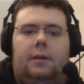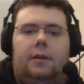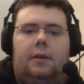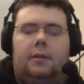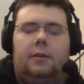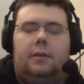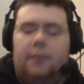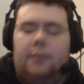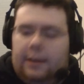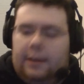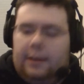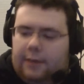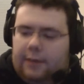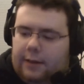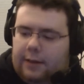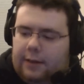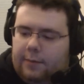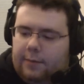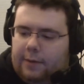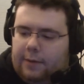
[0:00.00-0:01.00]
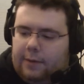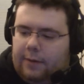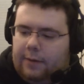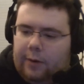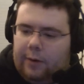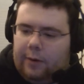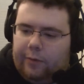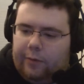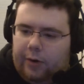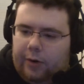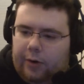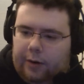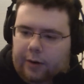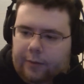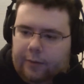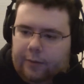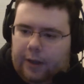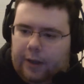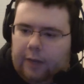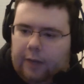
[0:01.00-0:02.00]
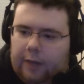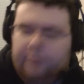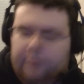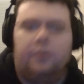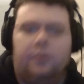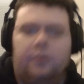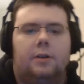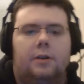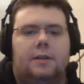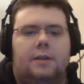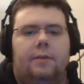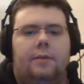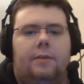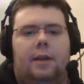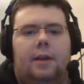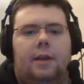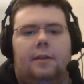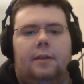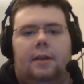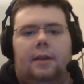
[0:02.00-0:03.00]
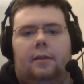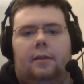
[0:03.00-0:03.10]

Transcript: So that's my final verdict. Fallout 4, 7 out of 10.